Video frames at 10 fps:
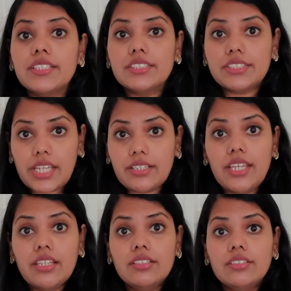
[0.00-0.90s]
this
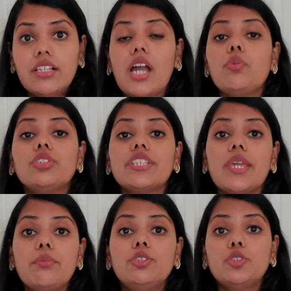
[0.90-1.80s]
technique, I was
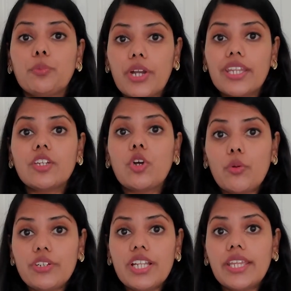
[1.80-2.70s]
able to predict
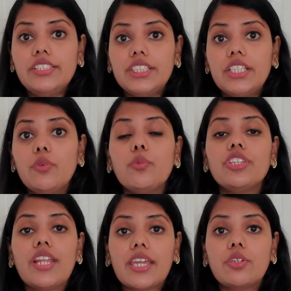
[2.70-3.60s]
COVID-19 with an
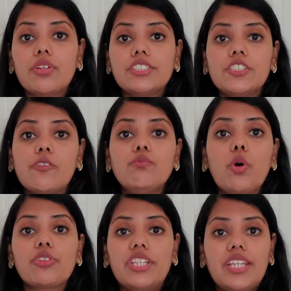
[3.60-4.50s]
accuracy of more
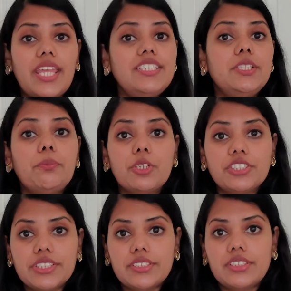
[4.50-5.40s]
than 90%.